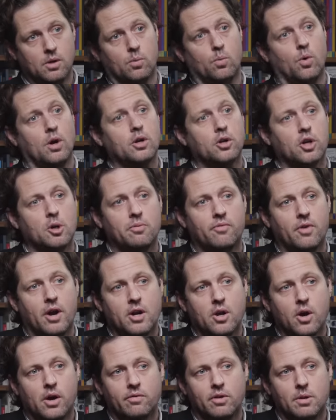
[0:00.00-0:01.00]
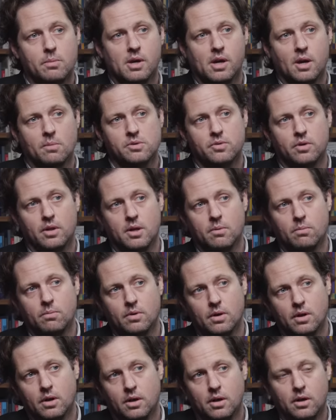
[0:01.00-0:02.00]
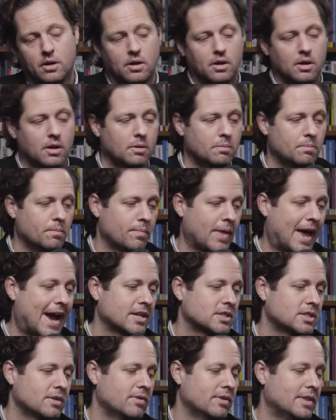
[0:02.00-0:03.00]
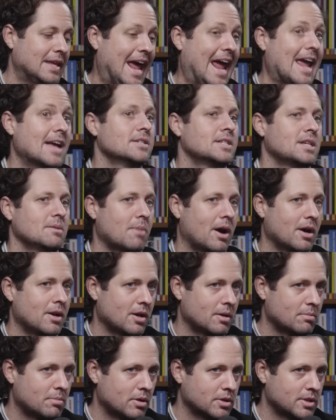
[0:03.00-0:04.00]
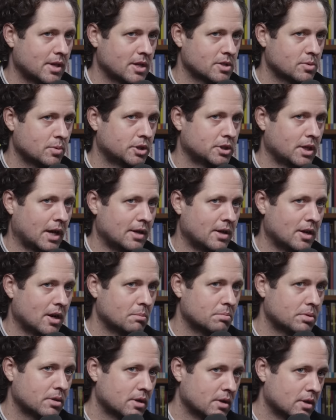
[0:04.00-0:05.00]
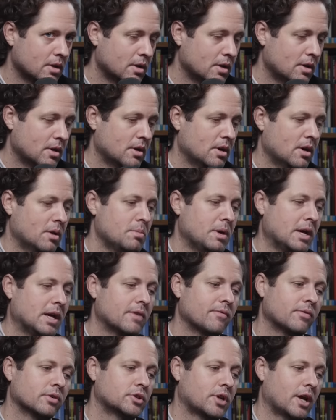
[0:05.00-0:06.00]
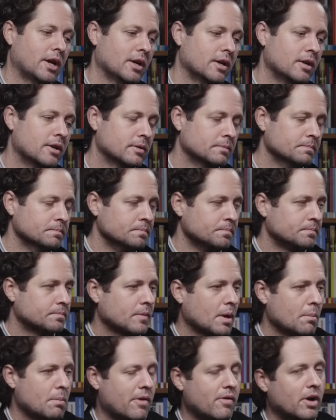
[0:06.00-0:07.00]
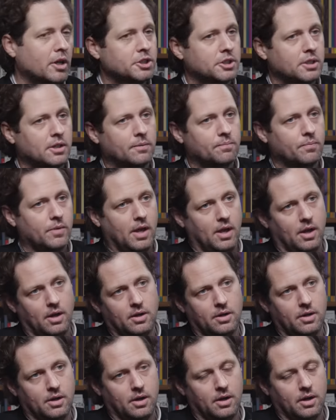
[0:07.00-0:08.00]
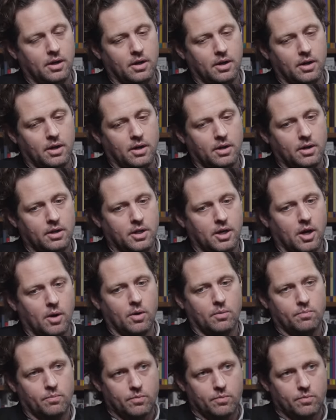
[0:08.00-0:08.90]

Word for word: one group very notably becomes really uh, um, active in the anti-Maidan protests, which end up uh, being infiltrated by Russia. And, uh, uh, you know,